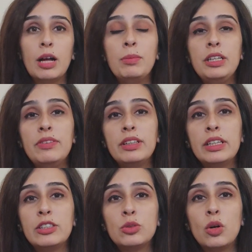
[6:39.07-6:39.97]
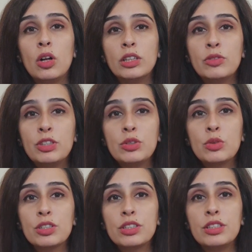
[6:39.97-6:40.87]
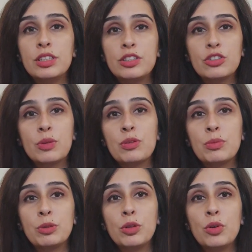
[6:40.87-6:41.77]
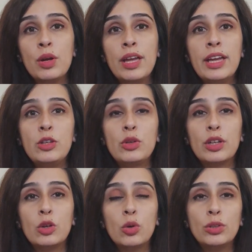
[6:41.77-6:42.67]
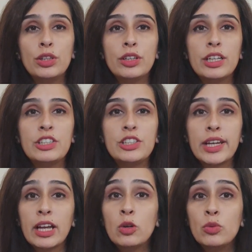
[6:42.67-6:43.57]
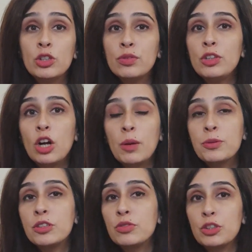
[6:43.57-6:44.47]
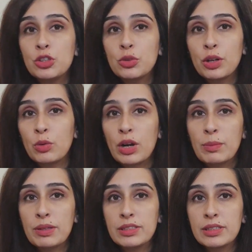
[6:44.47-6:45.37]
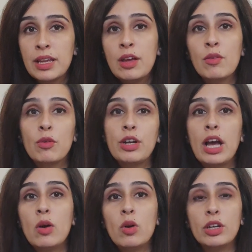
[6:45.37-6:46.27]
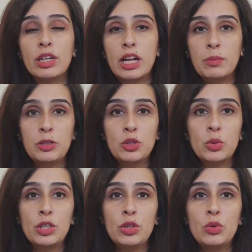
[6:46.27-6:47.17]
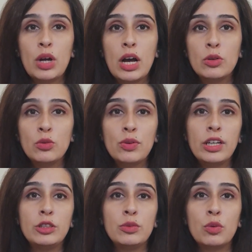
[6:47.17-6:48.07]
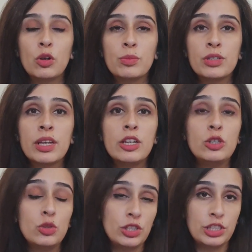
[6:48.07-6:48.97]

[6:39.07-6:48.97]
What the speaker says: I'll be leaving links to all the resources in the description below. You can go there and check out which of the options fit your requirements. For now on, I'll be showing you how to file the forms using